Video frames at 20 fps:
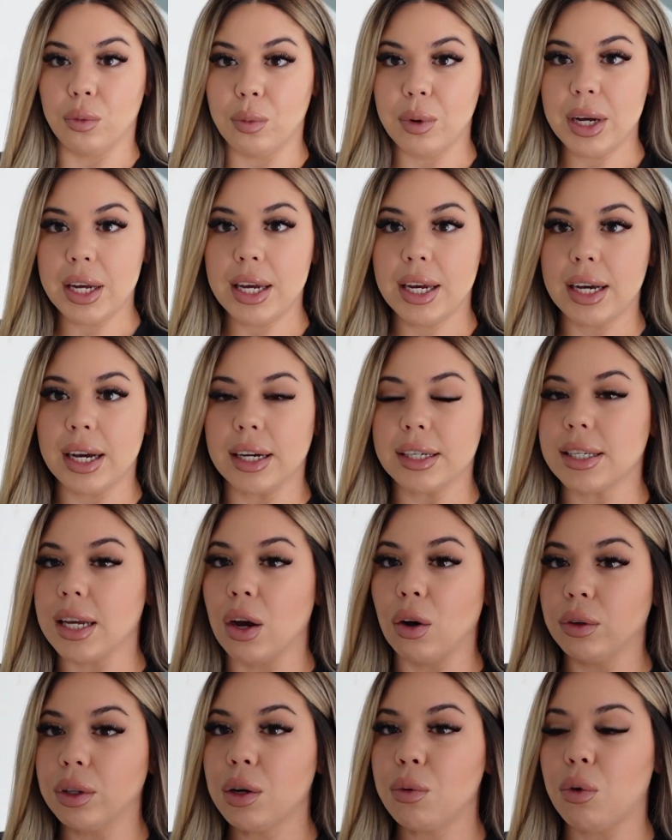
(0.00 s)
week, because I
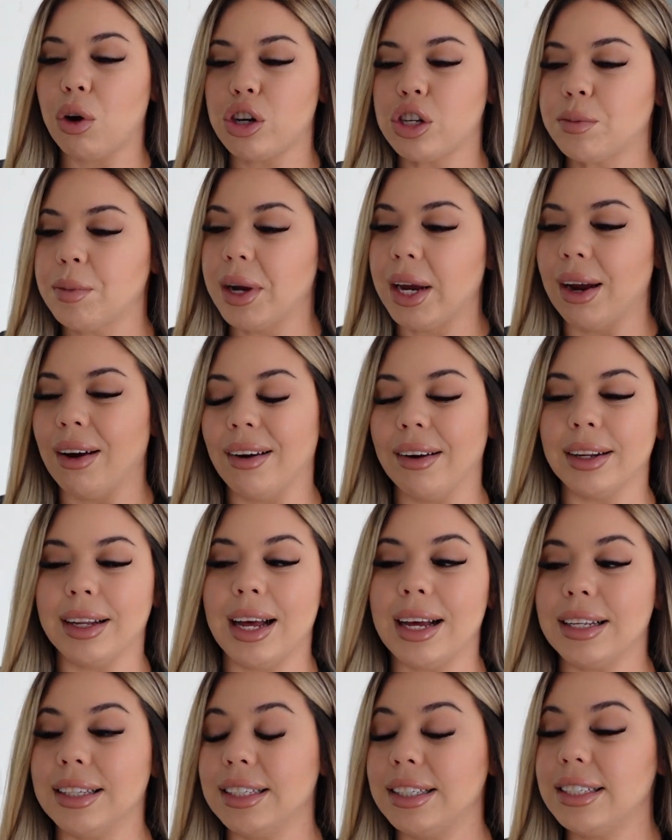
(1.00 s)
only wash my hair,
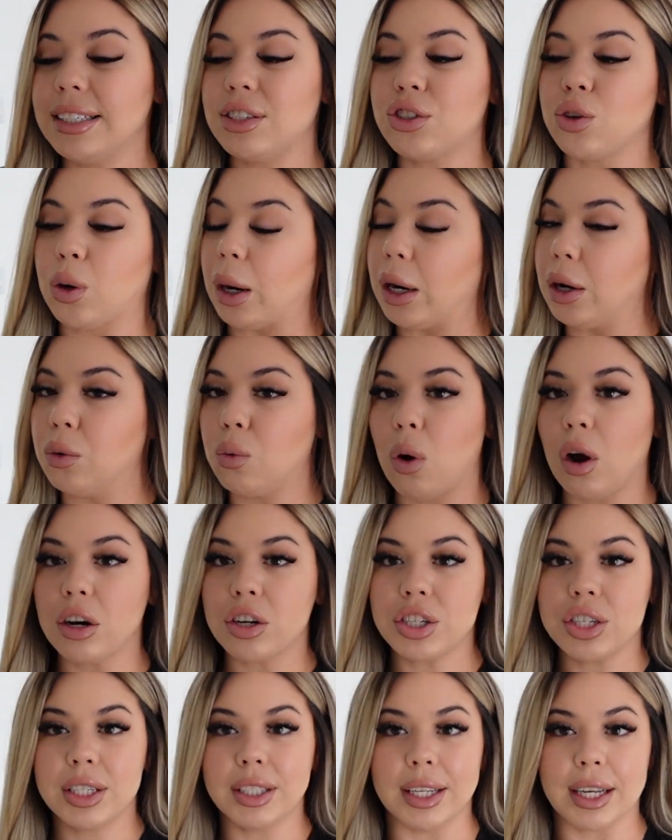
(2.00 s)
I at least try to
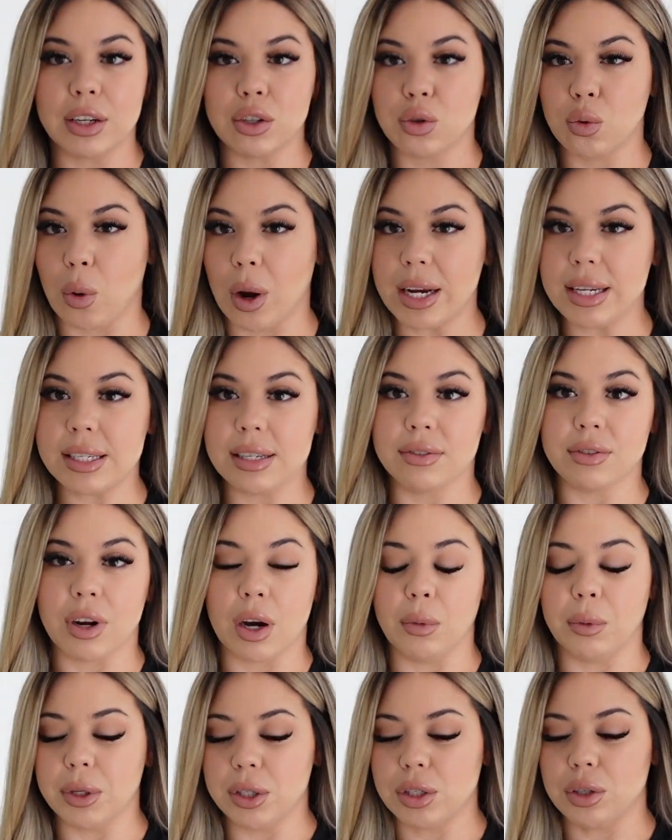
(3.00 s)
wash it like twice, if
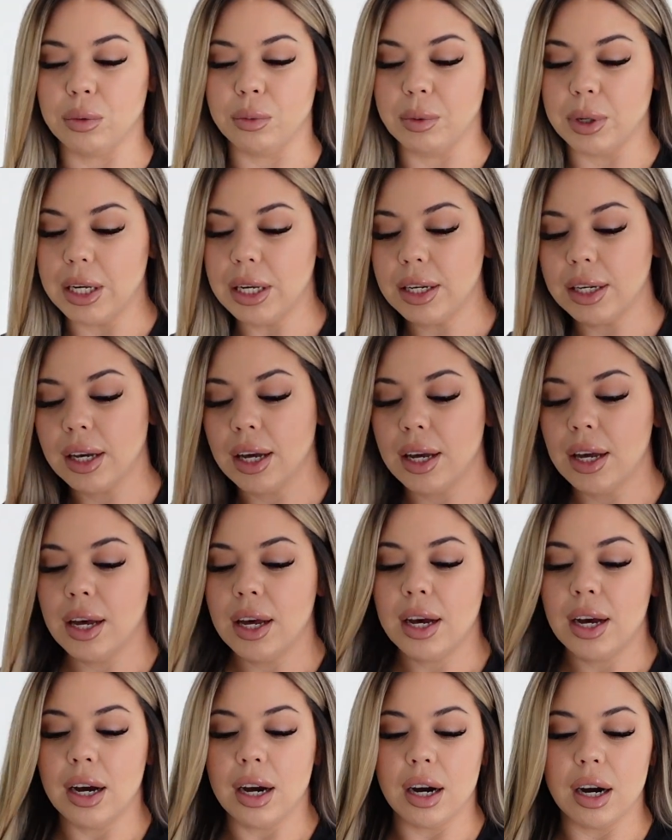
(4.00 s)
not once a week.
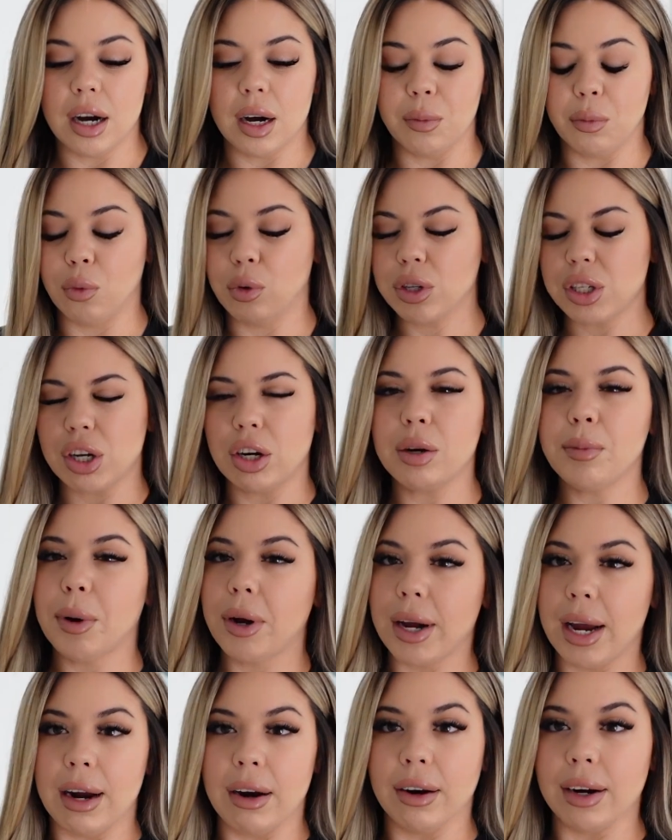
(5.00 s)
We'll talk
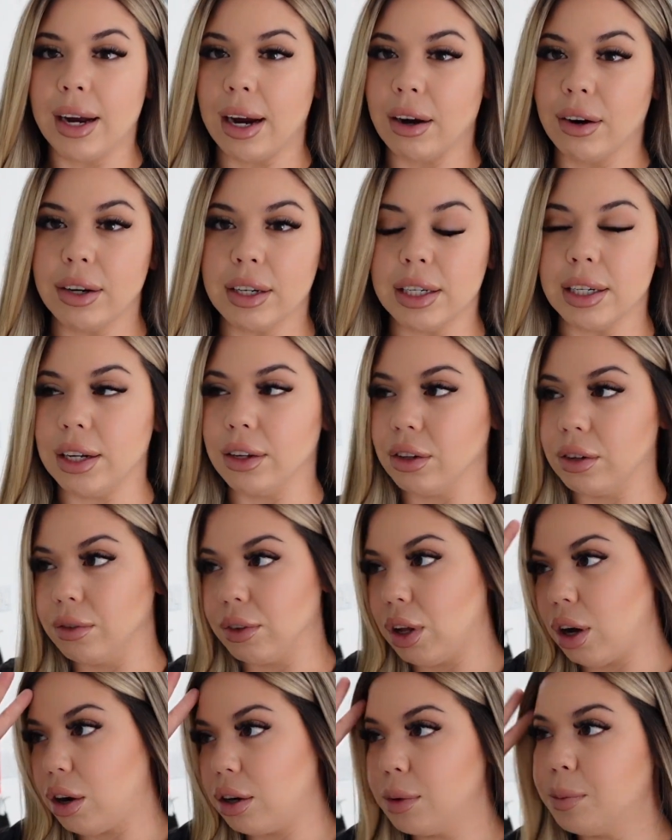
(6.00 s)
about hair care in another
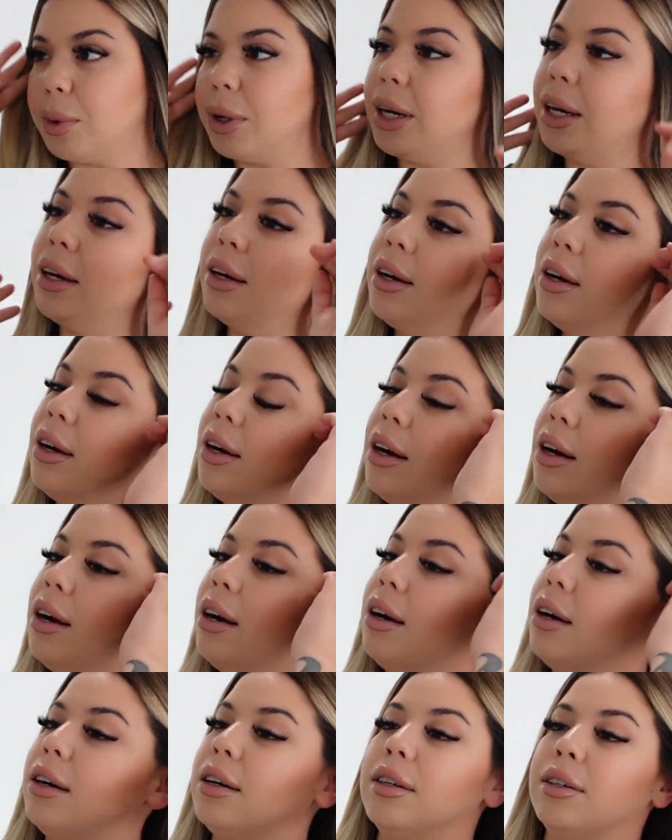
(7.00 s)
vlog, but
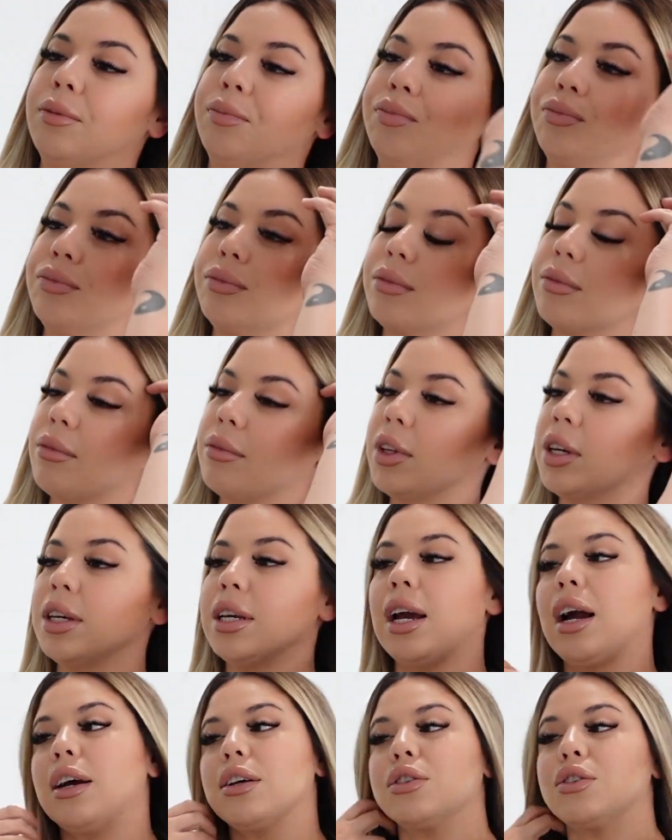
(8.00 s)

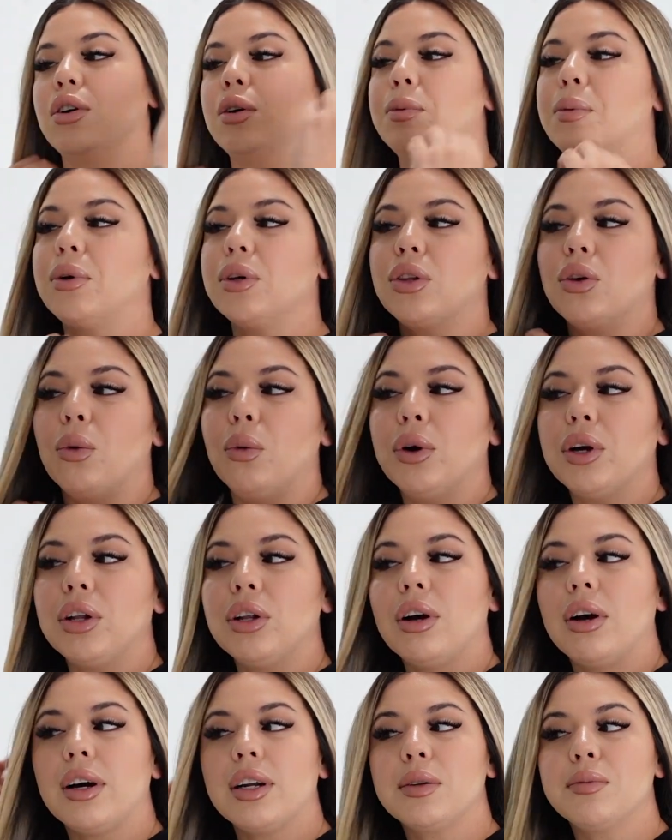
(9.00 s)
yeah, so I'll put the oil
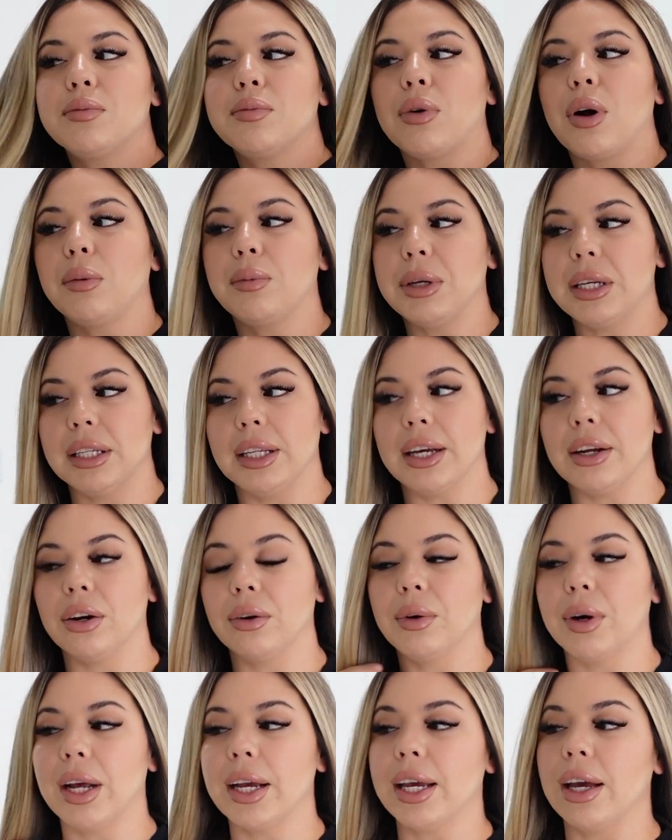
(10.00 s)
on probably
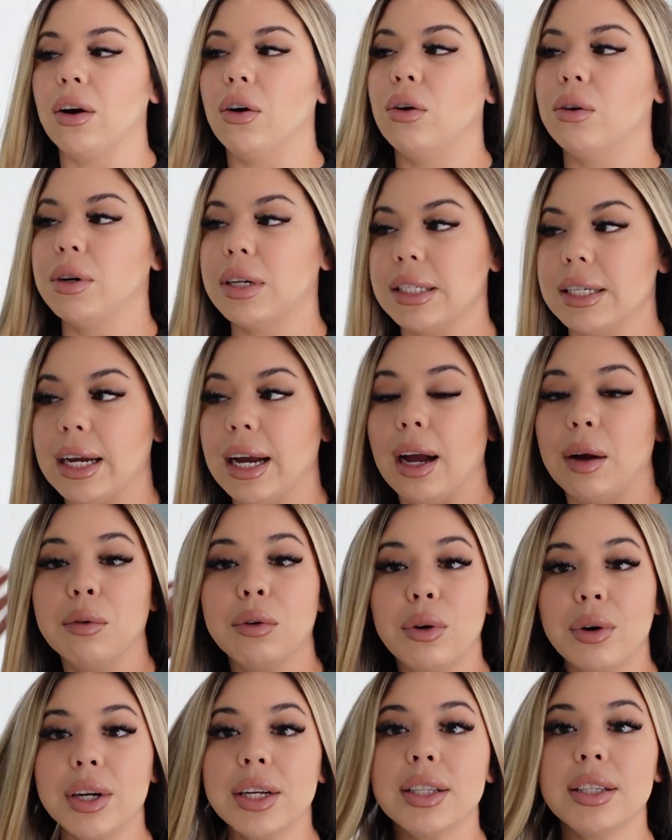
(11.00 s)
later when I get home because I am
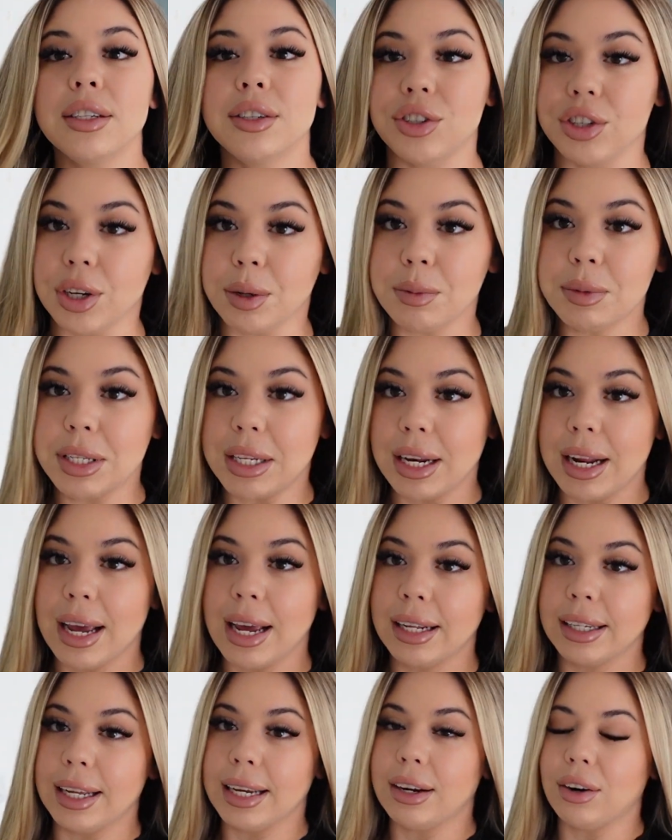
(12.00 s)
going to the gym
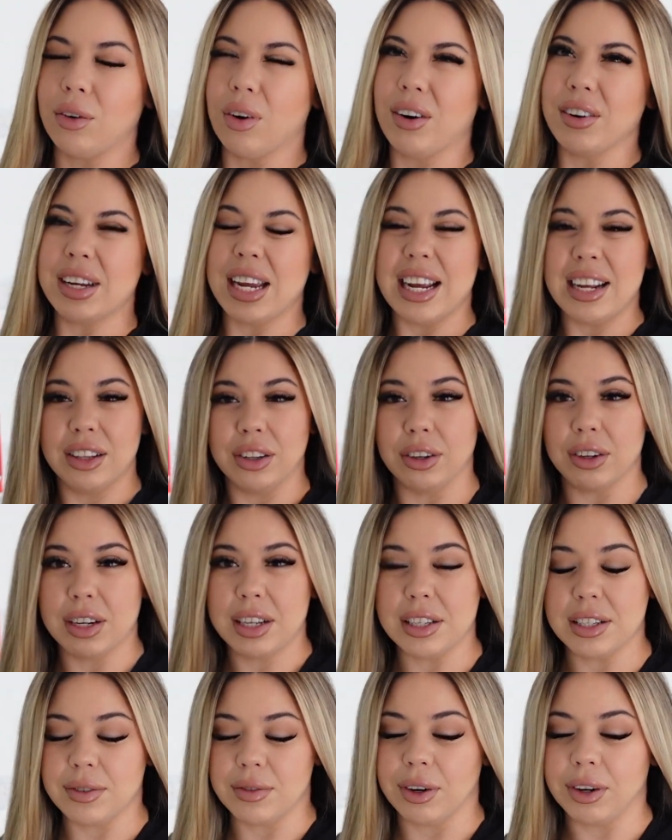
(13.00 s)
today, like around 8:30.
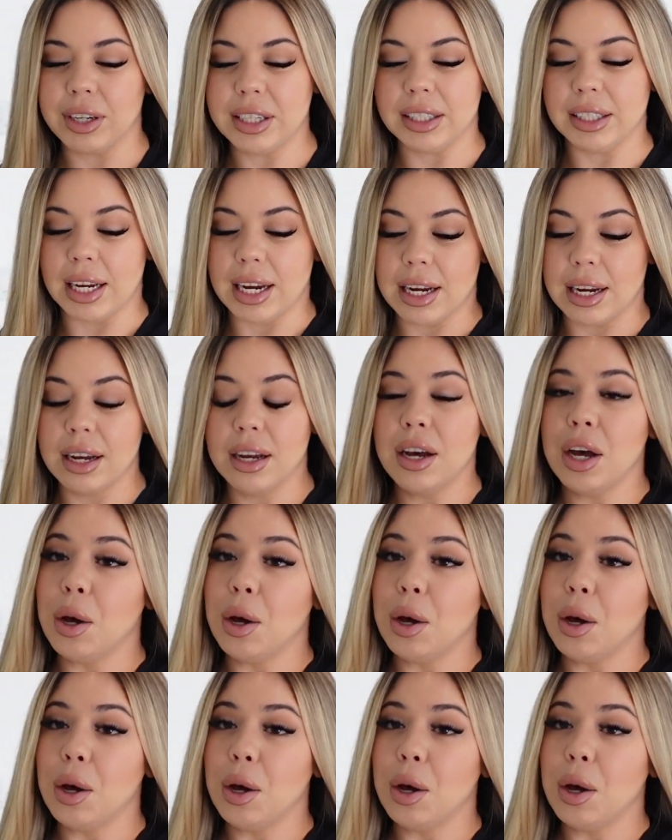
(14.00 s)
It's very late,